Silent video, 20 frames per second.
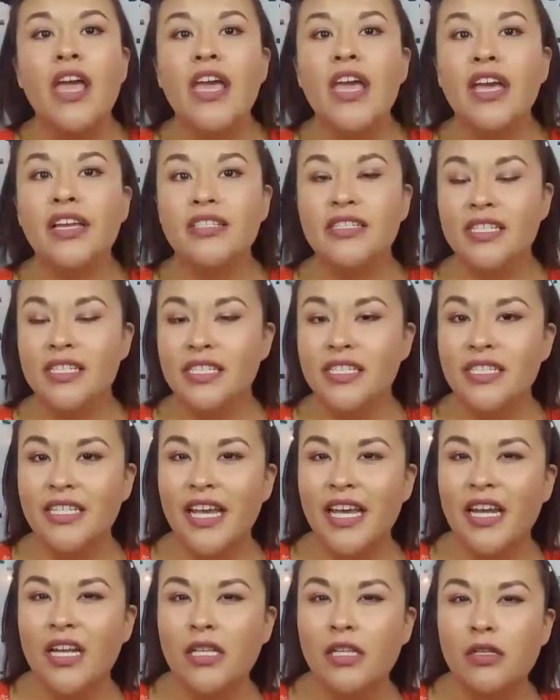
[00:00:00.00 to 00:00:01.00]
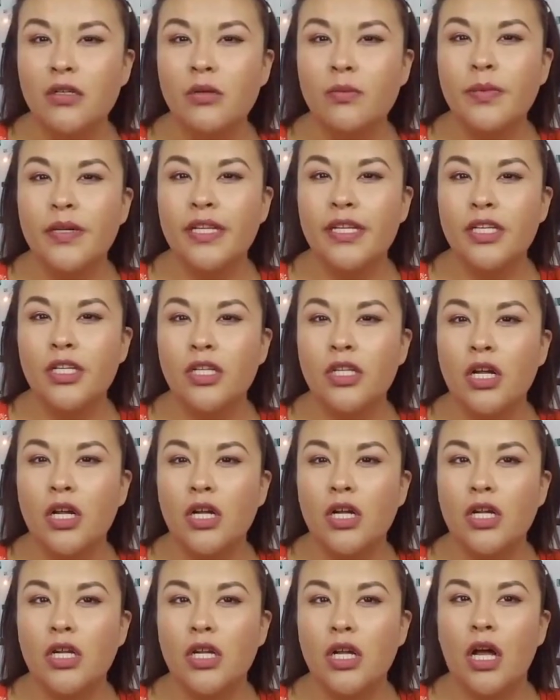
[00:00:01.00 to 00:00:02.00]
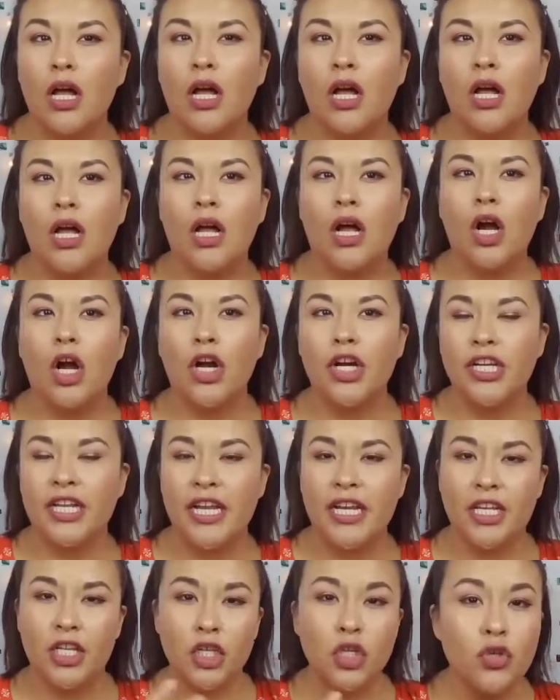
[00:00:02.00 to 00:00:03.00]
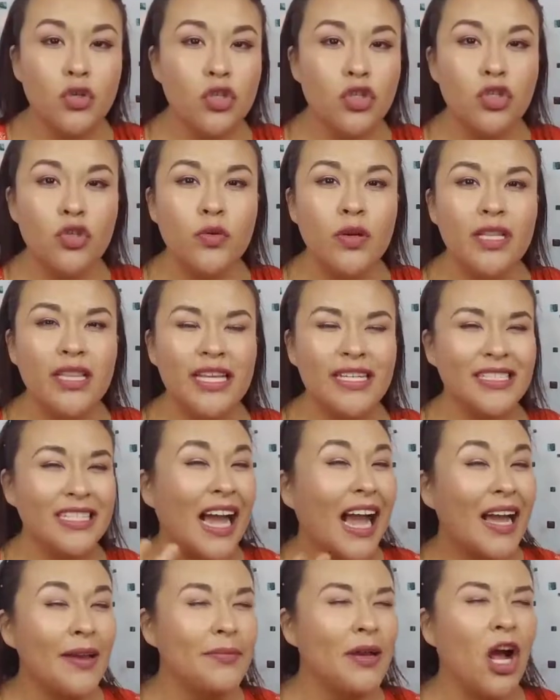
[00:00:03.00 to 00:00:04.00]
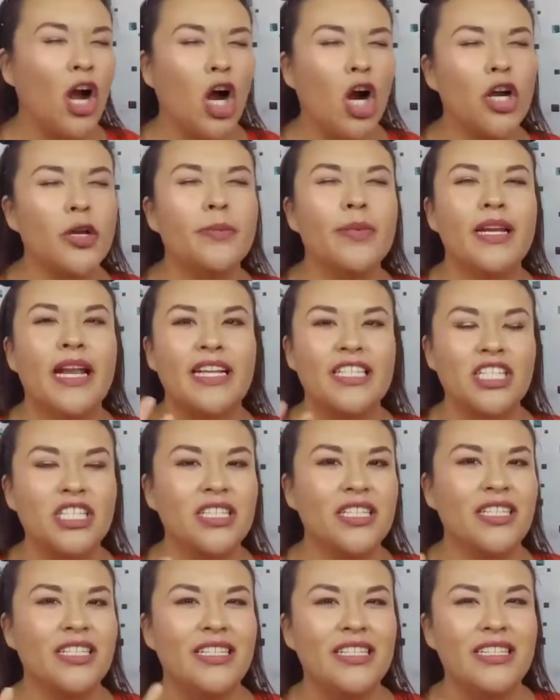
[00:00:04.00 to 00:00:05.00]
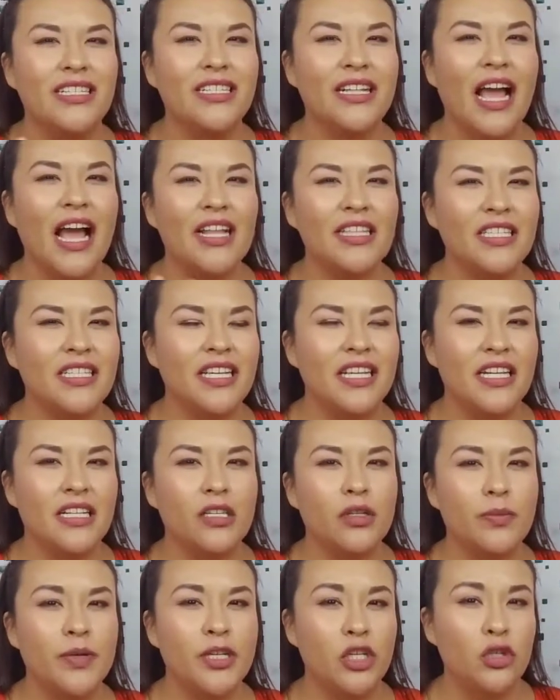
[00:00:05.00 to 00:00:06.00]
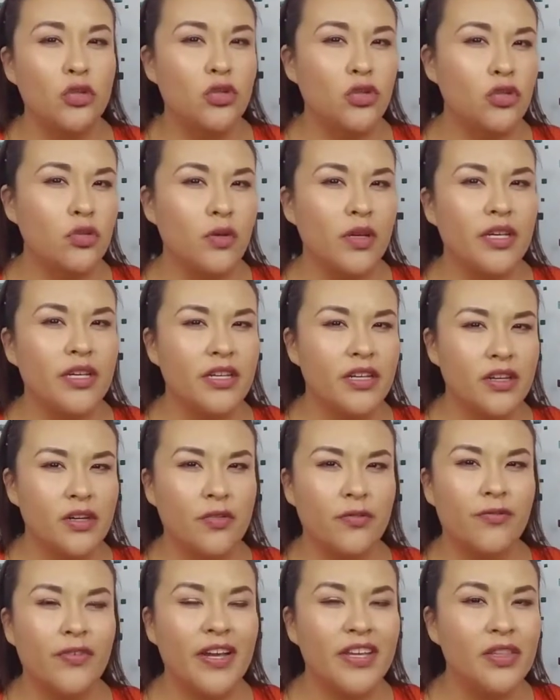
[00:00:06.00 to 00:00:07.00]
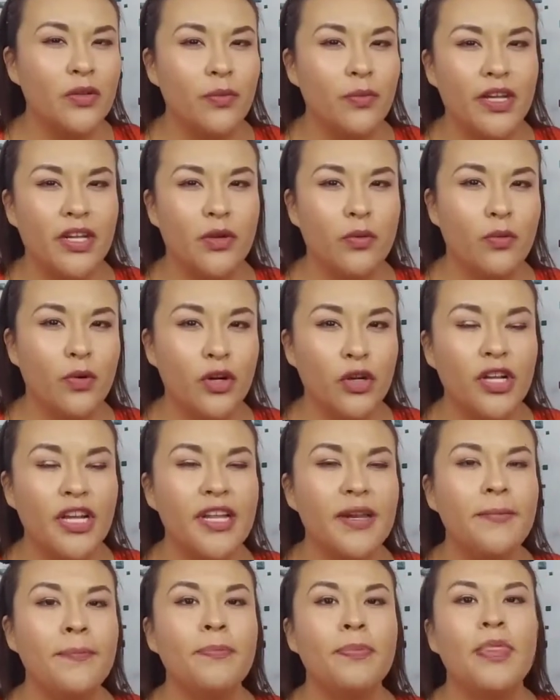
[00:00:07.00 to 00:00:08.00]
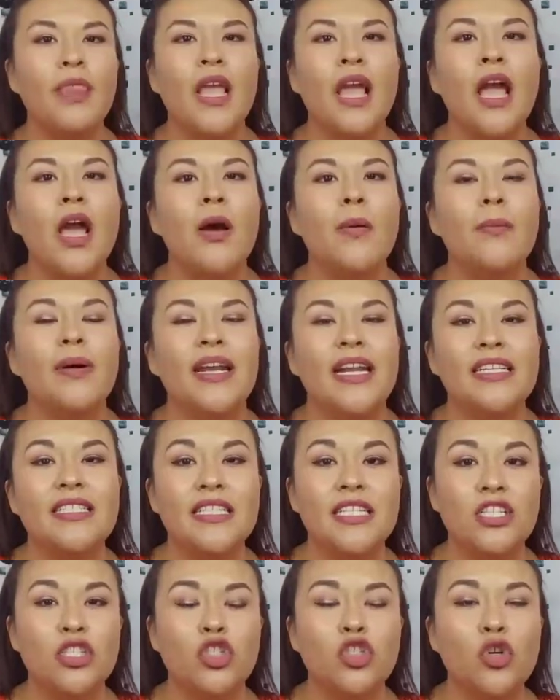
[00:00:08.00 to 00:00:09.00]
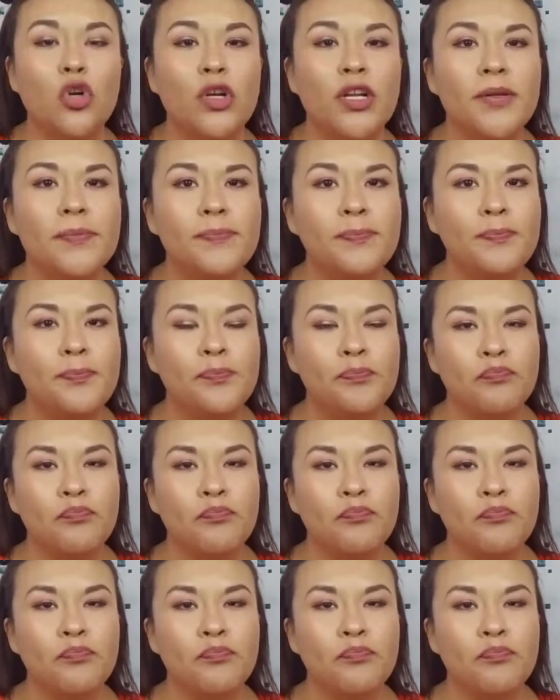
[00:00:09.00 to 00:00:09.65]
It did get a little bit hard getting used to it, like not hard, but I just had to get a little bit used to it, find the way to work it. But I did enjoy it.